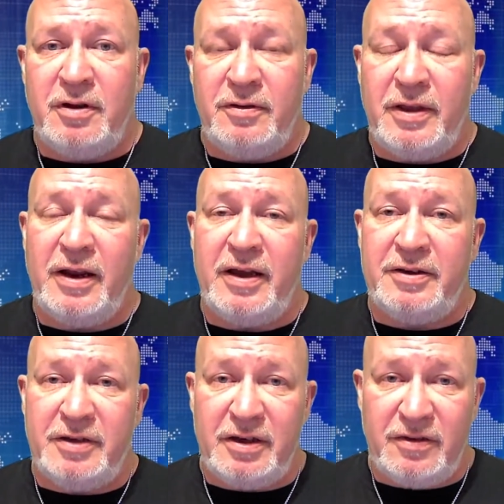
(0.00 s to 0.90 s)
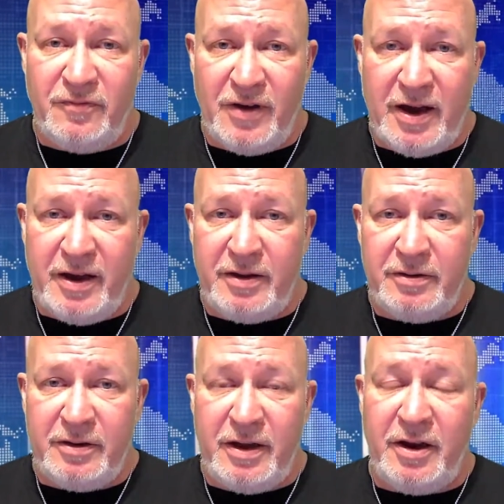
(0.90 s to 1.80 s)
that identify
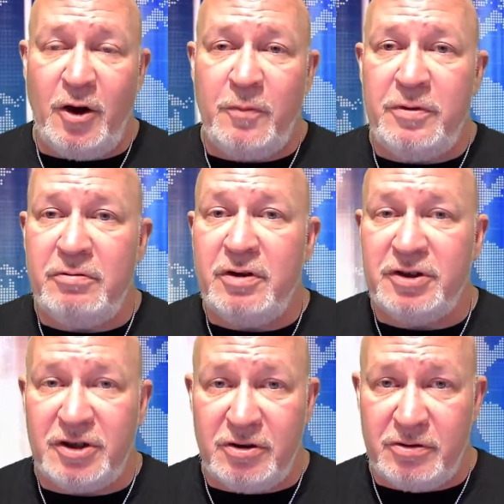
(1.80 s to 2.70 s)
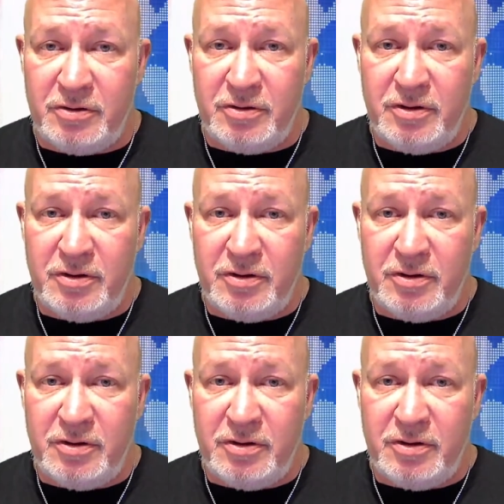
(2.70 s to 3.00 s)
and help you discern